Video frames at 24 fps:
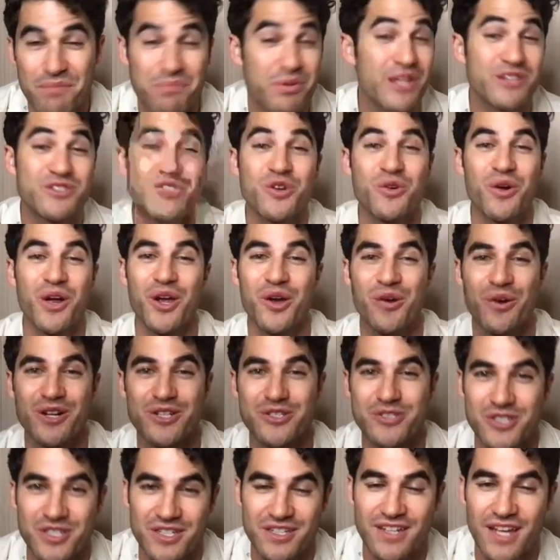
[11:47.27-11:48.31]
But that's a great
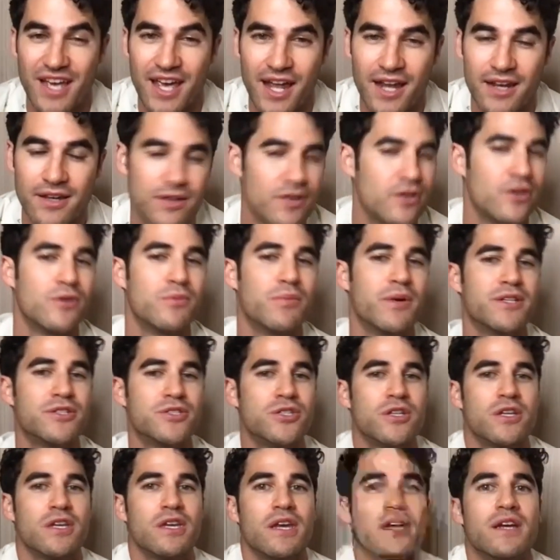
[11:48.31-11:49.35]
question. And, you know, my
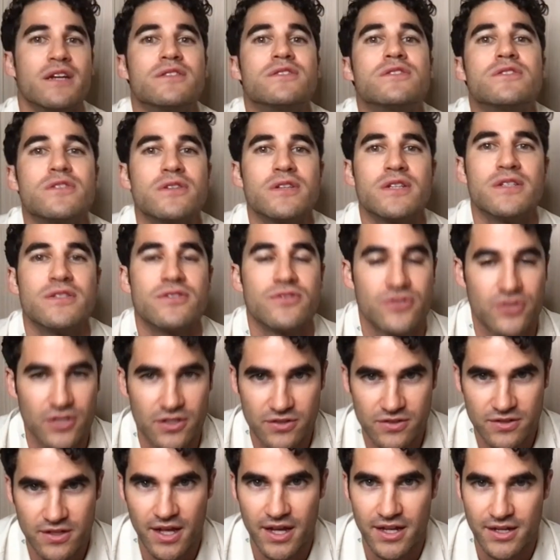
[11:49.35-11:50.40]
cheeky answer is
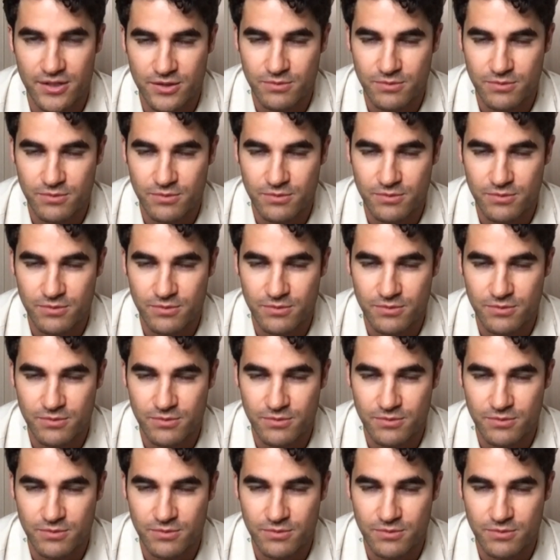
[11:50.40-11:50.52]
just that.